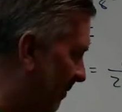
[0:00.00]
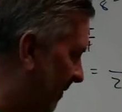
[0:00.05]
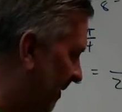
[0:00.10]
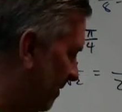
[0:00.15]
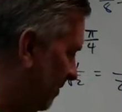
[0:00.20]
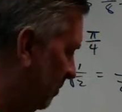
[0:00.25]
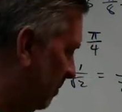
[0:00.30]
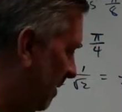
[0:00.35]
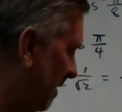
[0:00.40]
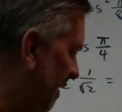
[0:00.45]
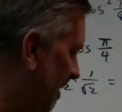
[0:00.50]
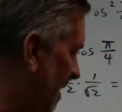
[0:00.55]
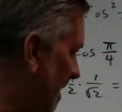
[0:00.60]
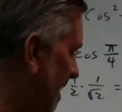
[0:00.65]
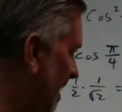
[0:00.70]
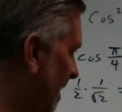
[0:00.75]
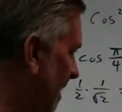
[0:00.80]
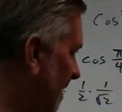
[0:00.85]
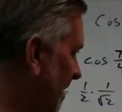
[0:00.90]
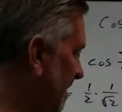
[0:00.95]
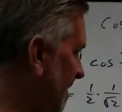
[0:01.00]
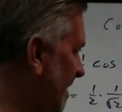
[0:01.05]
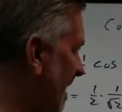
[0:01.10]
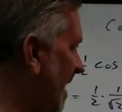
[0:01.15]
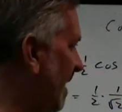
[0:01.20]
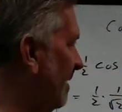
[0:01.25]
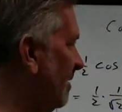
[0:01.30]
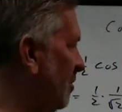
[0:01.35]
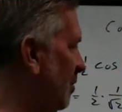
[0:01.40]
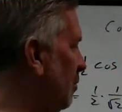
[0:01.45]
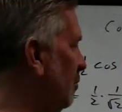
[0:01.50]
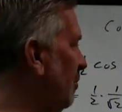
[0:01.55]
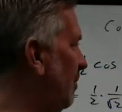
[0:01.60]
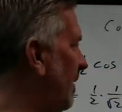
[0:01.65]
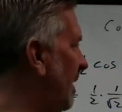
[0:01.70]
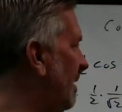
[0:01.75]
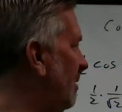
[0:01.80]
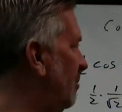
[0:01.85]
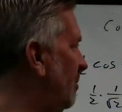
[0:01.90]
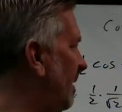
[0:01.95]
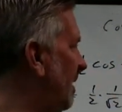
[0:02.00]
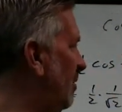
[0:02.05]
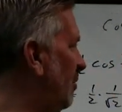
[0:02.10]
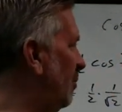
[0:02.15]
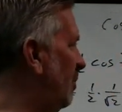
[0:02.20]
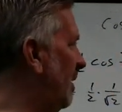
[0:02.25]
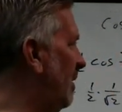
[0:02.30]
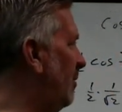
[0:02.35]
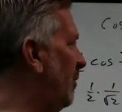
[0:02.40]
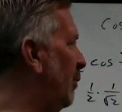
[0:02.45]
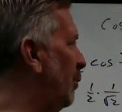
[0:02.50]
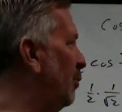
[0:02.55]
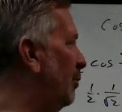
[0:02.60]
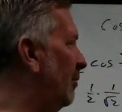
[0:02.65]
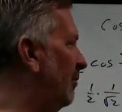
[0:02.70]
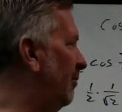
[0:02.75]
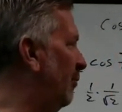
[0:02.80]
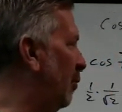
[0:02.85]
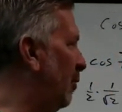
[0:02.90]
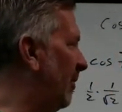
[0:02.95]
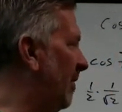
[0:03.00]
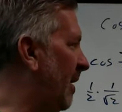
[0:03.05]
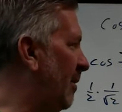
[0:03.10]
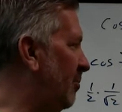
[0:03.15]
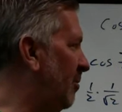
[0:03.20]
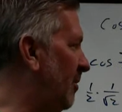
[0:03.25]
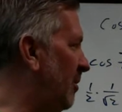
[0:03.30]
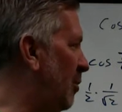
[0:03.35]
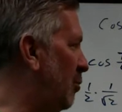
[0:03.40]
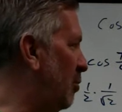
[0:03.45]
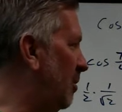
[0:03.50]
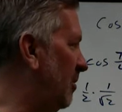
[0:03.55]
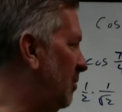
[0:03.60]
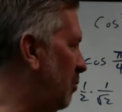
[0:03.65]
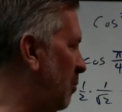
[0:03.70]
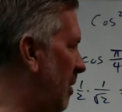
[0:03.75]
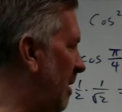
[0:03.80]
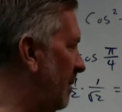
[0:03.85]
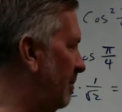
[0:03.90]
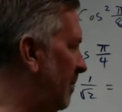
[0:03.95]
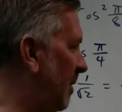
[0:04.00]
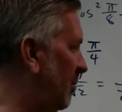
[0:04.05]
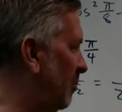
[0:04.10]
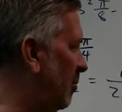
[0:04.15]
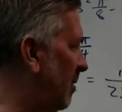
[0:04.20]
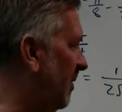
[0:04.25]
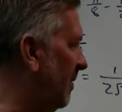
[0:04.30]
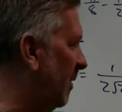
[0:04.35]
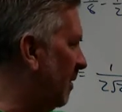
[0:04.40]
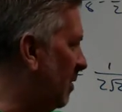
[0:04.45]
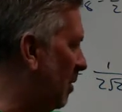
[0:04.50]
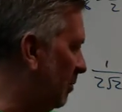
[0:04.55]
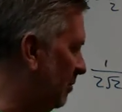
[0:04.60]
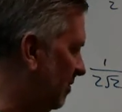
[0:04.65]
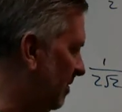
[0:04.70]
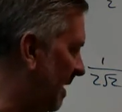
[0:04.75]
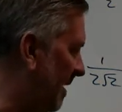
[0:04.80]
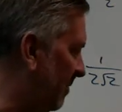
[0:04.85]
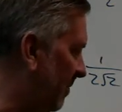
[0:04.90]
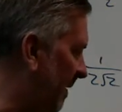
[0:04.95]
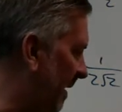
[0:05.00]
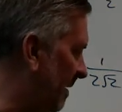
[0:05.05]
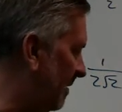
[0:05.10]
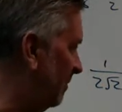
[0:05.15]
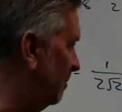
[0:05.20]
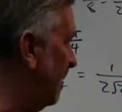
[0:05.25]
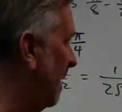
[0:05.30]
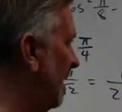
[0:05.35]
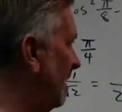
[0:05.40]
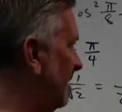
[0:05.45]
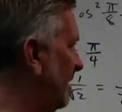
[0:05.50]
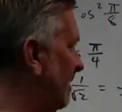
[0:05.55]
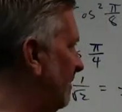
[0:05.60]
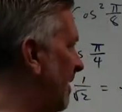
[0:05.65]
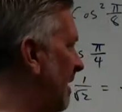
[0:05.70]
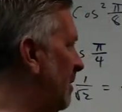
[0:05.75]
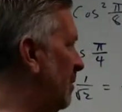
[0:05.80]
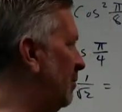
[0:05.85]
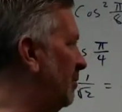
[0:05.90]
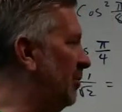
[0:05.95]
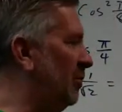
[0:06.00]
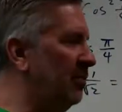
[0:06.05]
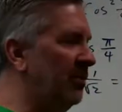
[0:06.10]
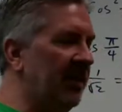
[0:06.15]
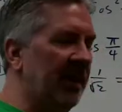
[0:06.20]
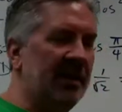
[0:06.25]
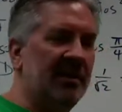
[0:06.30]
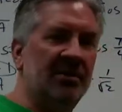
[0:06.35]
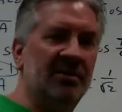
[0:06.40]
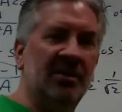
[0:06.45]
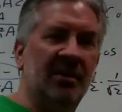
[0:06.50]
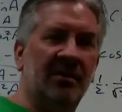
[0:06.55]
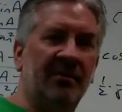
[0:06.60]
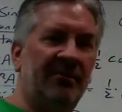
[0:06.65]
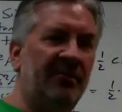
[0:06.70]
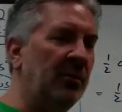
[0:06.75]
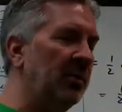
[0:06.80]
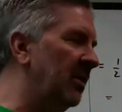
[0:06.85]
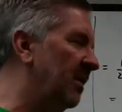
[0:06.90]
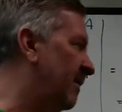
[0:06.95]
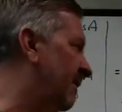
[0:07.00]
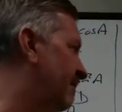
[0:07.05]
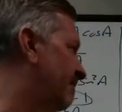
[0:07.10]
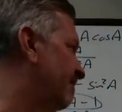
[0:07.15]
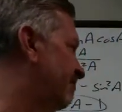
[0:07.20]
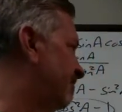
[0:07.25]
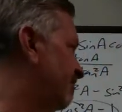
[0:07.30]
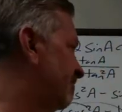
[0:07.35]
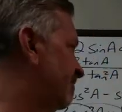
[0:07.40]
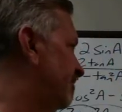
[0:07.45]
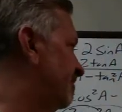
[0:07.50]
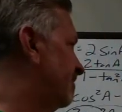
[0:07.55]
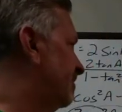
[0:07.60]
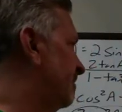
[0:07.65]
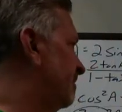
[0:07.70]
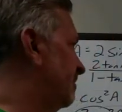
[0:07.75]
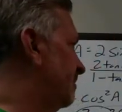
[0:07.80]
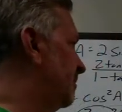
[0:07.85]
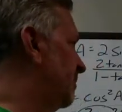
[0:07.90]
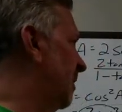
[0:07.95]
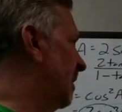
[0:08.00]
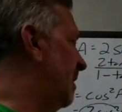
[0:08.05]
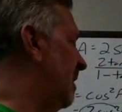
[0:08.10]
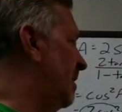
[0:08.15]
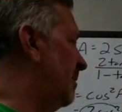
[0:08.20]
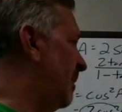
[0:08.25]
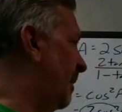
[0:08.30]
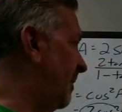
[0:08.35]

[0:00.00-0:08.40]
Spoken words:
this one, sine 2 theta would either be third or fourth. I wouldn't know which one. But with the cosine theta is positive, I know 2 theta's in the fourth. But